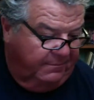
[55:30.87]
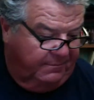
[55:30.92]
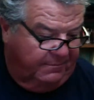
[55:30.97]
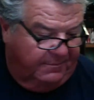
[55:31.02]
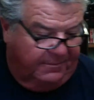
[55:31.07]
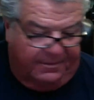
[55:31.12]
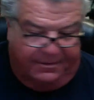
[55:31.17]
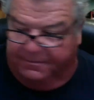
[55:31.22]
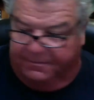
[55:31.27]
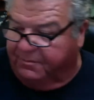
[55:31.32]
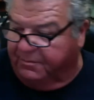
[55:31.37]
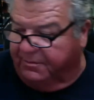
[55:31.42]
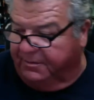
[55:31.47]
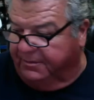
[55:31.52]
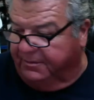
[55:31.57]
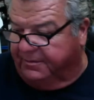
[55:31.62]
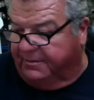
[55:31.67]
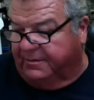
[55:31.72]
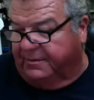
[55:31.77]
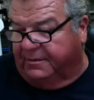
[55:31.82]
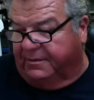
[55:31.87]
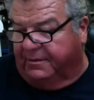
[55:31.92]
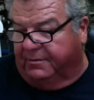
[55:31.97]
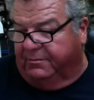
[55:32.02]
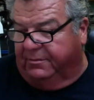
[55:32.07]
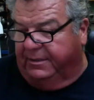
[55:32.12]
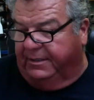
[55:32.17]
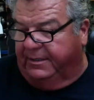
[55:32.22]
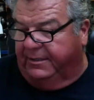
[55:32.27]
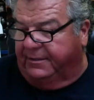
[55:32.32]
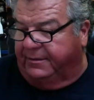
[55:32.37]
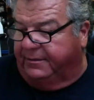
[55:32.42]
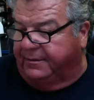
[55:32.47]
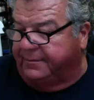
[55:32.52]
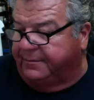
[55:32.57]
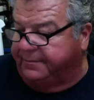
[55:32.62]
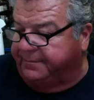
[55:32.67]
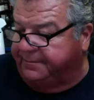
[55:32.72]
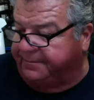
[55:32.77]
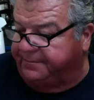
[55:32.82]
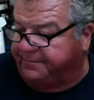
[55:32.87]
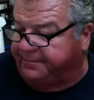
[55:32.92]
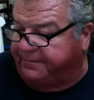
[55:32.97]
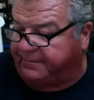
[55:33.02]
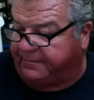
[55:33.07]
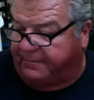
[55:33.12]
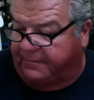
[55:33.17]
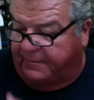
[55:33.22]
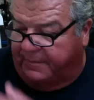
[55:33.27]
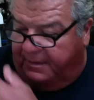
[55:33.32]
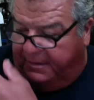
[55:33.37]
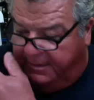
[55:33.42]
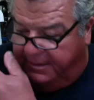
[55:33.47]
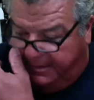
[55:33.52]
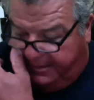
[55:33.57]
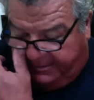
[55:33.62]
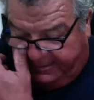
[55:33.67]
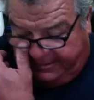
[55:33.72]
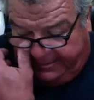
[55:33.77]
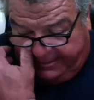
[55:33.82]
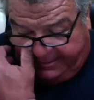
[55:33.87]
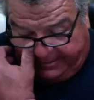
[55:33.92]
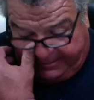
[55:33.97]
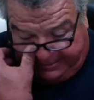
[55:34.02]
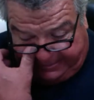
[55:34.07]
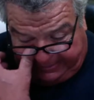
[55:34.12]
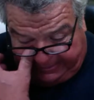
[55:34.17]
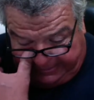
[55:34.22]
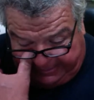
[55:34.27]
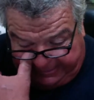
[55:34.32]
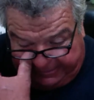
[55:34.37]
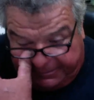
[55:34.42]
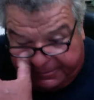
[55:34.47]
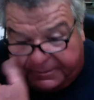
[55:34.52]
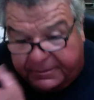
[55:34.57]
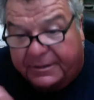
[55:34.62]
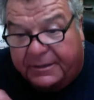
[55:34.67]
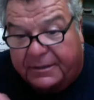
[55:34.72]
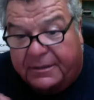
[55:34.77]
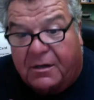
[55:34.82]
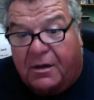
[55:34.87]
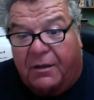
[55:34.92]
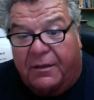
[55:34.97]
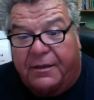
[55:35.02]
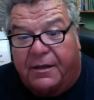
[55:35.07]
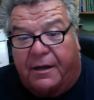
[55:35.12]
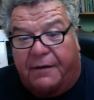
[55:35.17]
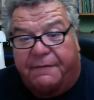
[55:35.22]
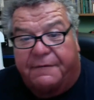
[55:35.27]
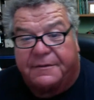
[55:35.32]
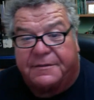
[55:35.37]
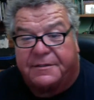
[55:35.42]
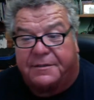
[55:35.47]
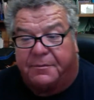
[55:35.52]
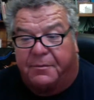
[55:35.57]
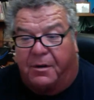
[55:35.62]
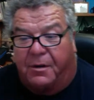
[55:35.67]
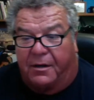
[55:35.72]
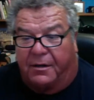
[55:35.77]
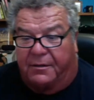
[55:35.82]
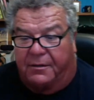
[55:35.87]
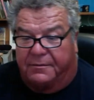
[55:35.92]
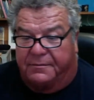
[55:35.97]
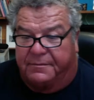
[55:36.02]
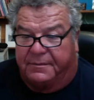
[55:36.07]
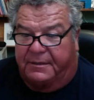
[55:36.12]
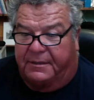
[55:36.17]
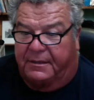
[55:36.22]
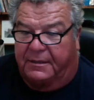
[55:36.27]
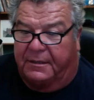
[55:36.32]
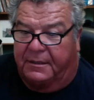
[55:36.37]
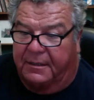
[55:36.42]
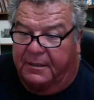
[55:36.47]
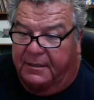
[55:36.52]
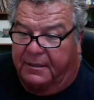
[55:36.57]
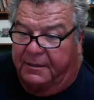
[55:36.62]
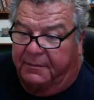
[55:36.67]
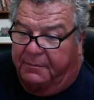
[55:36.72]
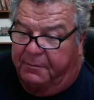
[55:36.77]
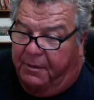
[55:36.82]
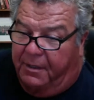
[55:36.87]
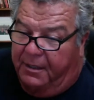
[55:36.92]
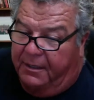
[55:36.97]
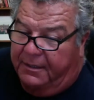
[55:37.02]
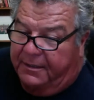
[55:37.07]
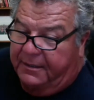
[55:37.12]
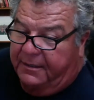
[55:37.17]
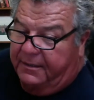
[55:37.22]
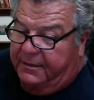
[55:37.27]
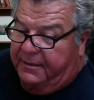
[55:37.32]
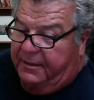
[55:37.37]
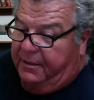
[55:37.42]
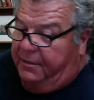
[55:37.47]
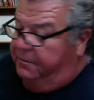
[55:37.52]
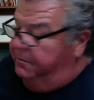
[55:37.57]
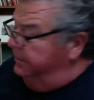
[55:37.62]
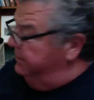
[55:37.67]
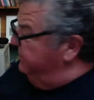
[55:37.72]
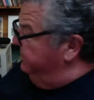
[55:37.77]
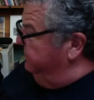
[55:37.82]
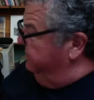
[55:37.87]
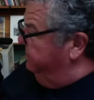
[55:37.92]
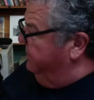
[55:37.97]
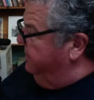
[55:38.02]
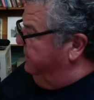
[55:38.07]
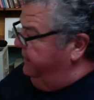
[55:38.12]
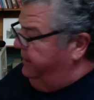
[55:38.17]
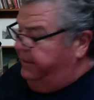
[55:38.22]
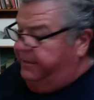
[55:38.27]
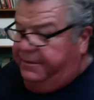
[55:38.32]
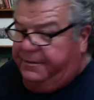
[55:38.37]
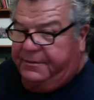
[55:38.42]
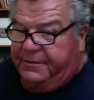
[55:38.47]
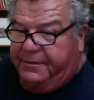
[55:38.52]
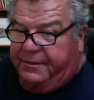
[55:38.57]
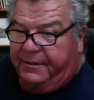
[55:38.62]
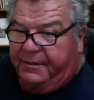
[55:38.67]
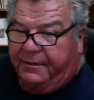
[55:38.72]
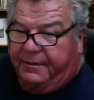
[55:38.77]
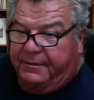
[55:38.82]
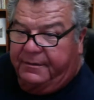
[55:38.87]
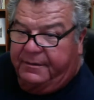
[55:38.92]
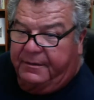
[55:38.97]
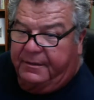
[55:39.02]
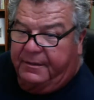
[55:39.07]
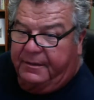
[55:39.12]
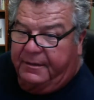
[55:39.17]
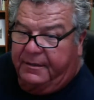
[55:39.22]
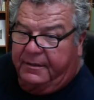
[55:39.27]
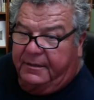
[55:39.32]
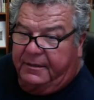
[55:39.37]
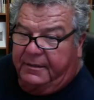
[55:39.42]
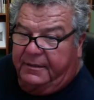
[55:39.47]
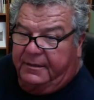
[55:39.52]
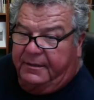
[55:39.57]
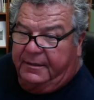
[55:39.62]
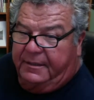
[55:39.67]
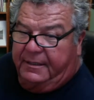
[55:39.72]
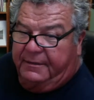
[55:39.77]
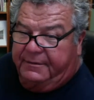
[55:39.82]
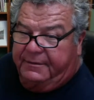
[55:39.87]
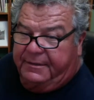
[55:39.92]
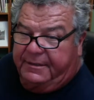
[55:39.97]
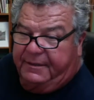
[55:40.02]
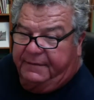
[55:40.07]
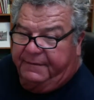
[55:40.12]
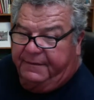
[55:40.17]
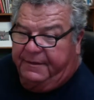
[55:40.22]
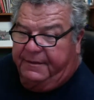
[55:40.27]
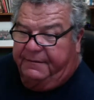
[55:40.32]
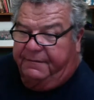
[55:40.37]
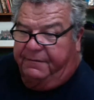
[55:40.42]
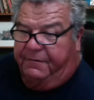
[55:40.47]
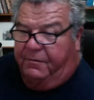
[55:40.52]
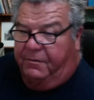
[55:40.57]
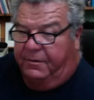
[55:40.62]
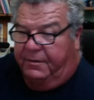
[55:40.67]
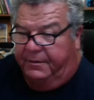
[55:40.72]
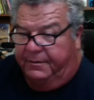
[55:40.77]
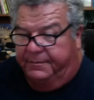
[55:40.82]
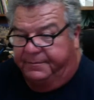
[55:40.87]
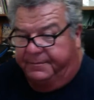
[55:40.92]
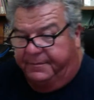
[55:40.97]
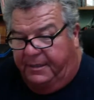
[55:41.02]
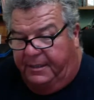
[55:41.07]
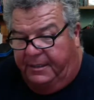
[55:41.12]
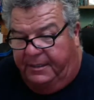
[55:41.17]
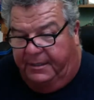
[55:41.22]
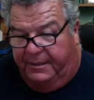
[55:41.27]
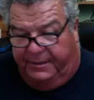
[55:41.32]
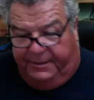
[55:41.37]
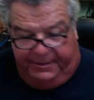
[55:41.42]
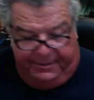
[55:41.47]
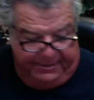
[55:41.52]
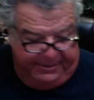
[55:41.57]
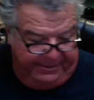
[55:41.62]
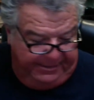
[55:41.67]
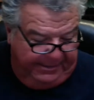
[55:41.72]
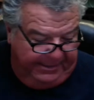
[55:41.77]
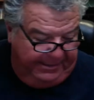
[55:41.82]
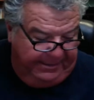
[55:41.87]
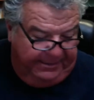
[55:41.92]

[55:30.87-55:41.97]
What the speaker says: So Bruce, you're the winner. Just you can call the office tomorrow. Let Monica know what you want to use your gift certificate for, and you can get